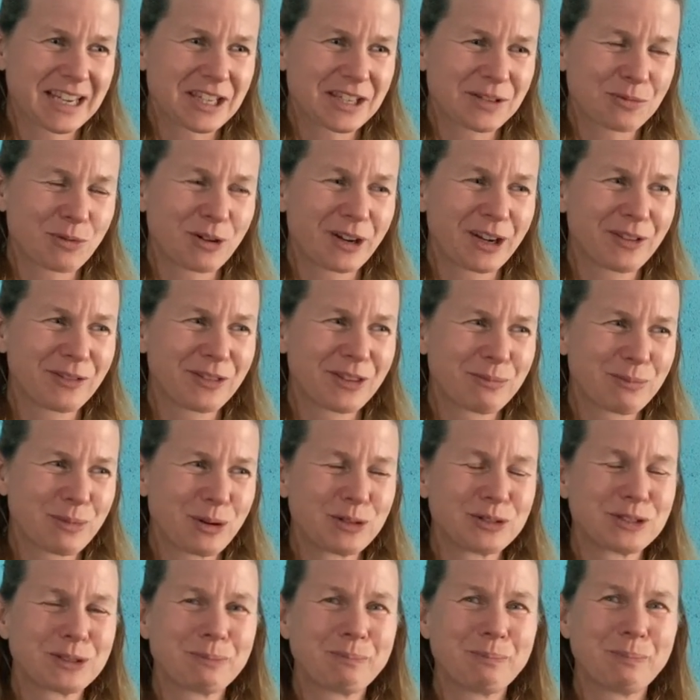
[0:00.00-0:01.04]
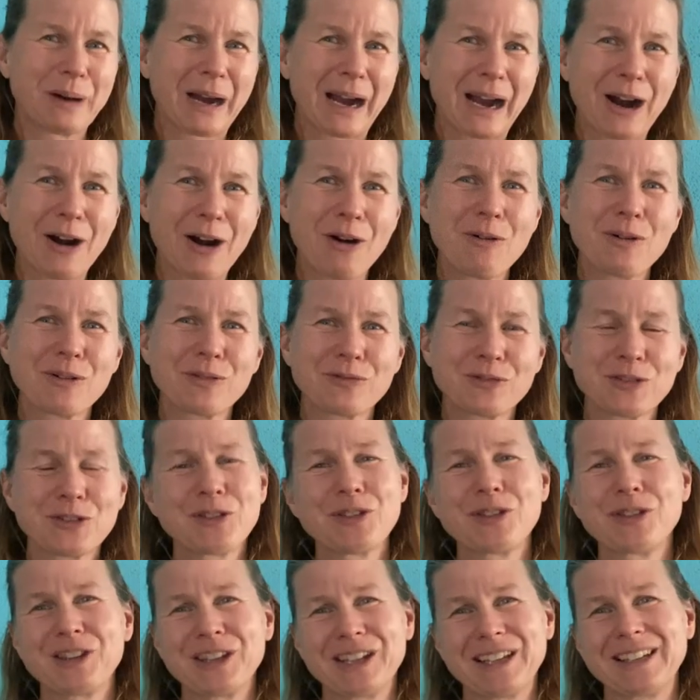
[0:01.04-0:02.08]
one of the most powerful
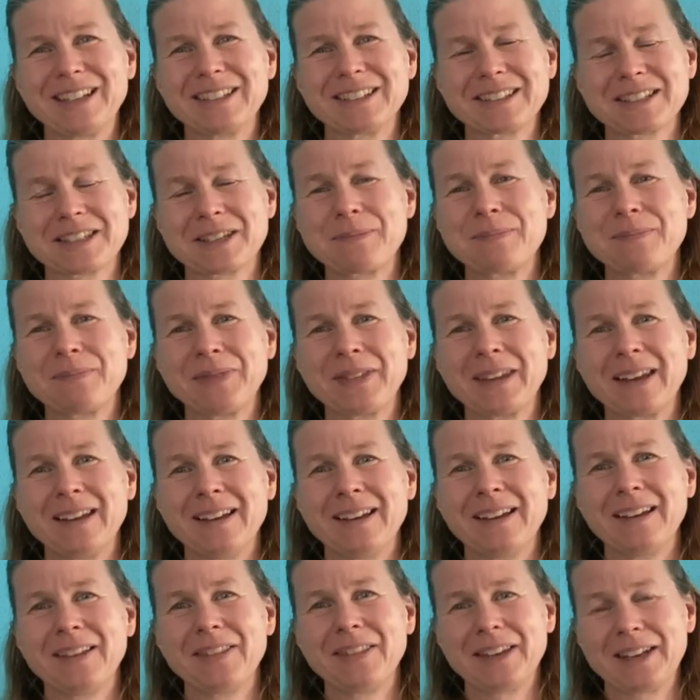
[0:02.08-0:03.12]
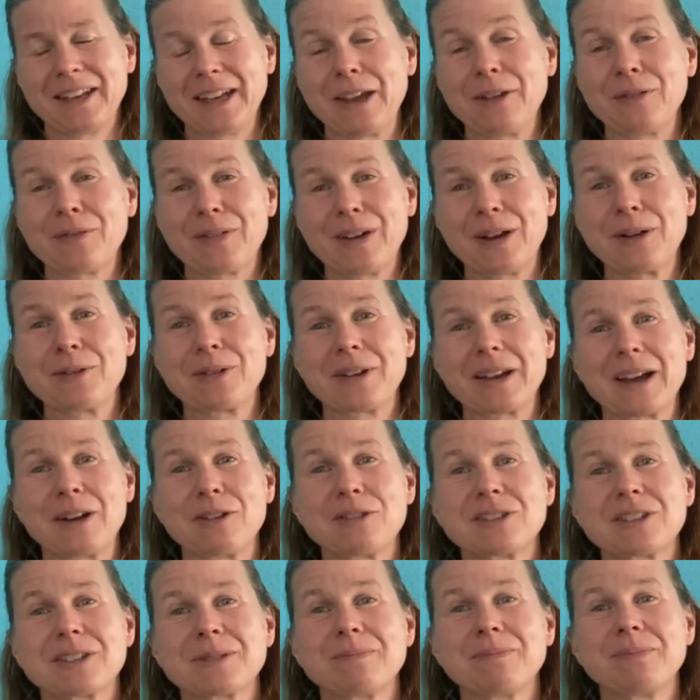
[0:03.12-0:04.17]
things that I found
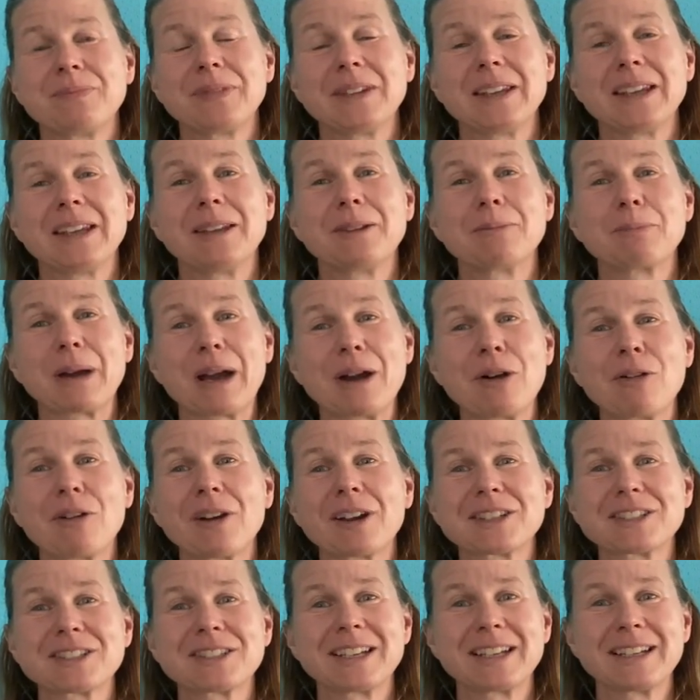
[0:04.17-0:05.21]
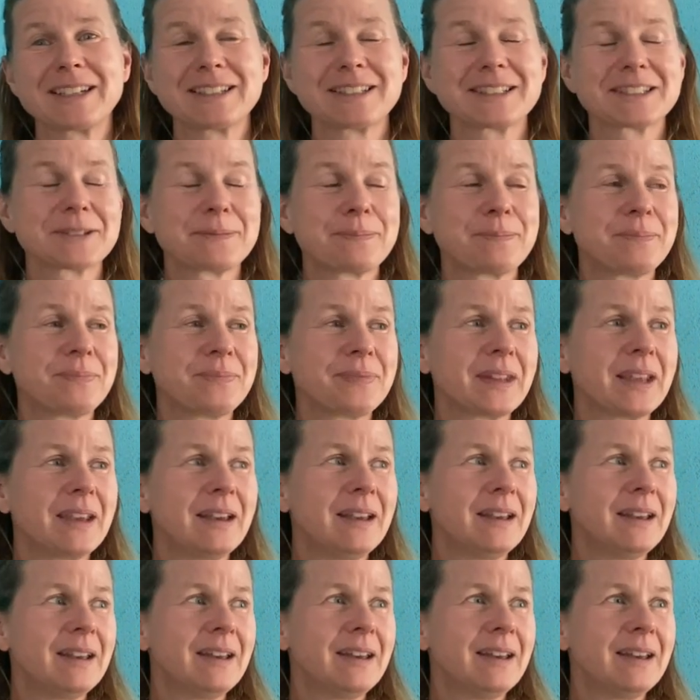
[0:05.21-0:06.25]
out in power exchange.
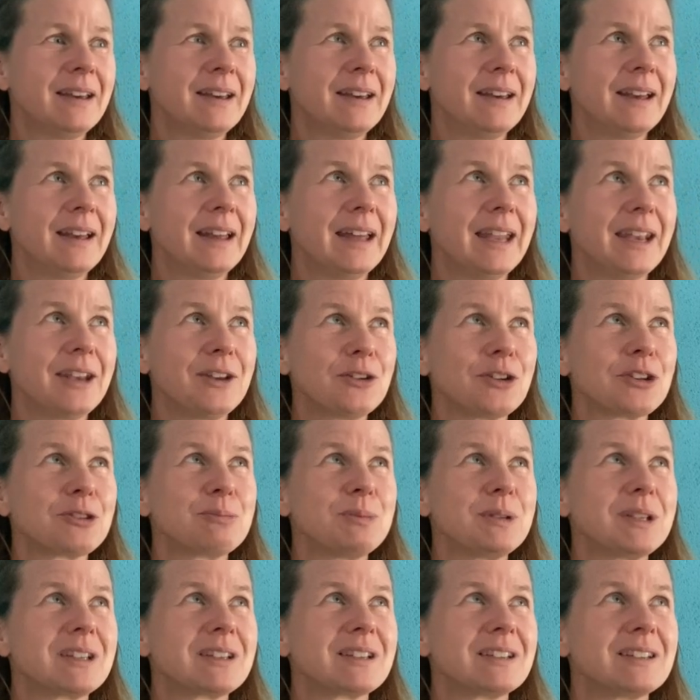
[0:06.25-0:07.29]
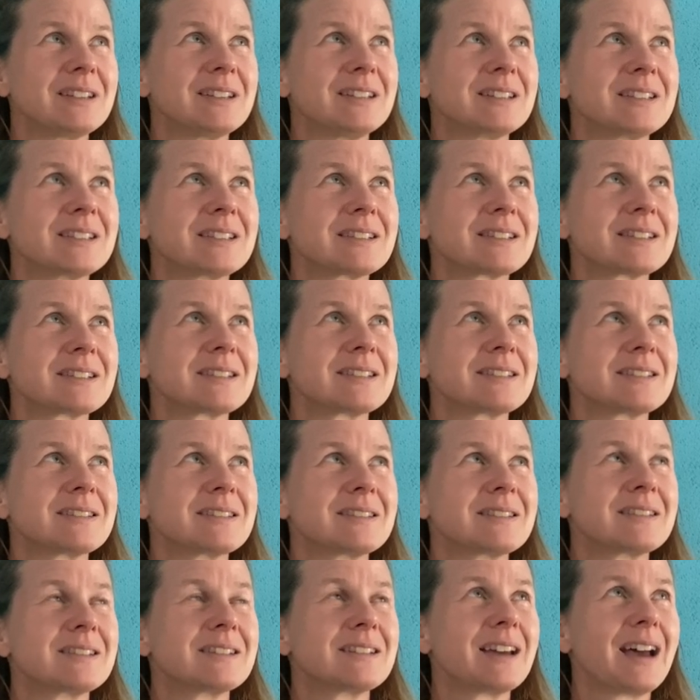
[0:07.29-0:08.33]
And not because
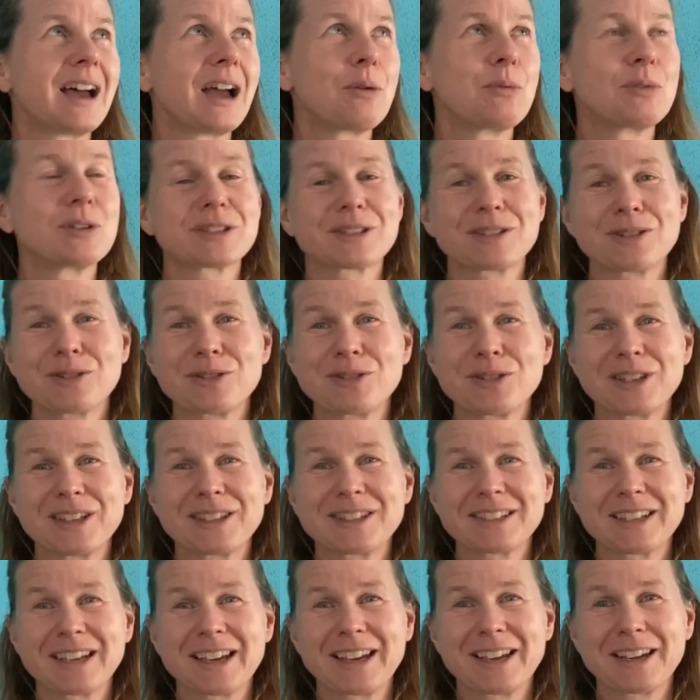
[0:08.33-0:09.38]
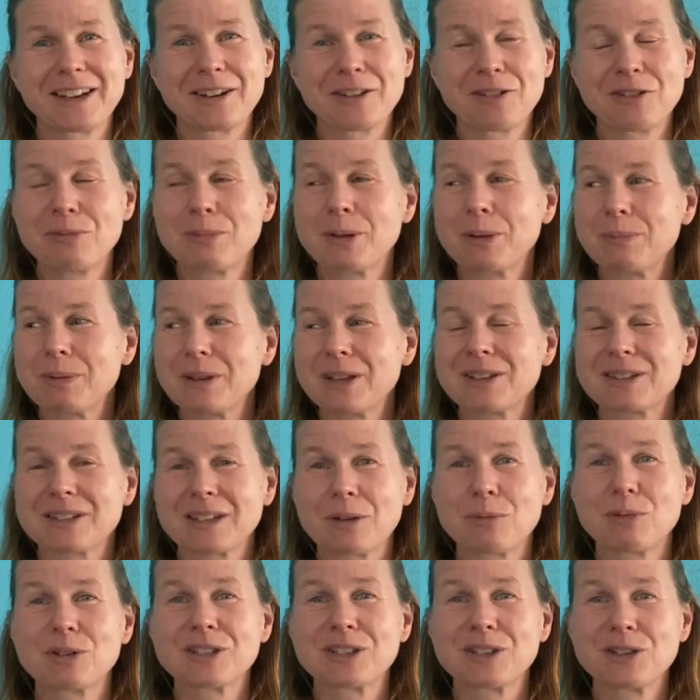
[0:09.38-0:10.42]
I was so good at saying no, but because I
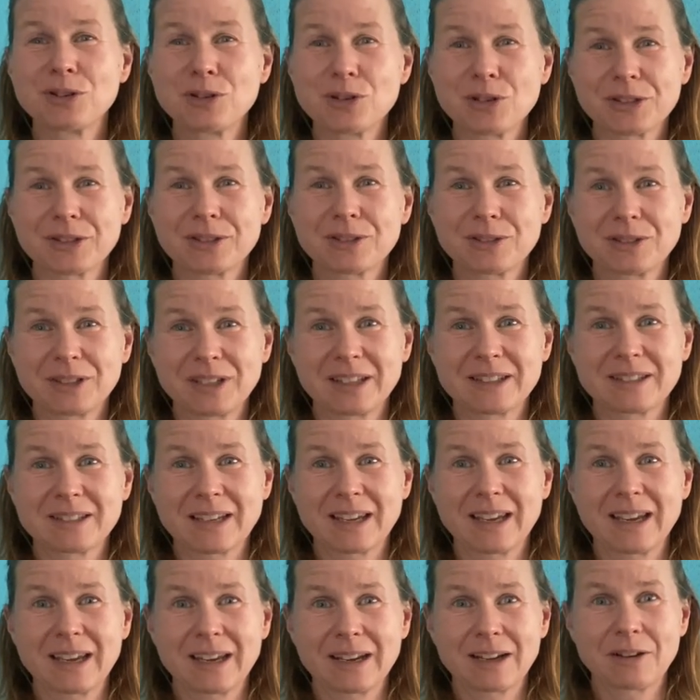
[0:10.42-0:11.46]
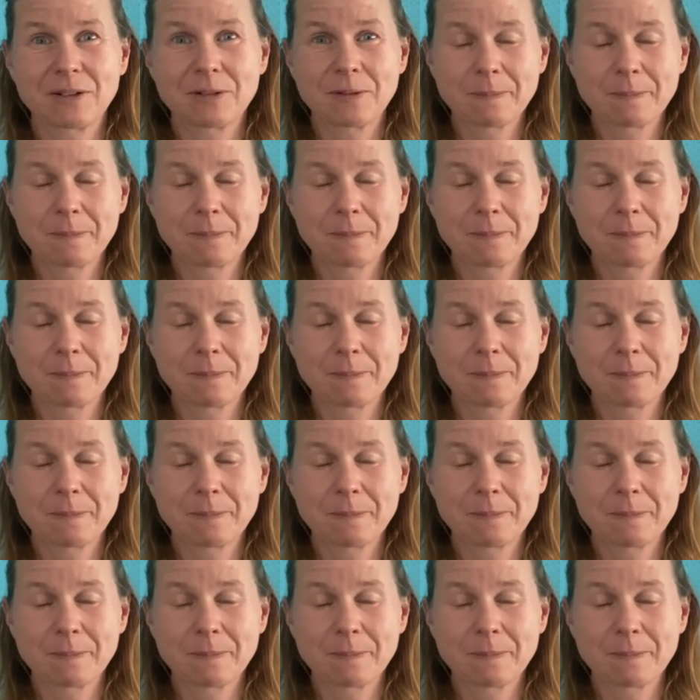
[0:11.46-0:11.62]
was not good at saying no.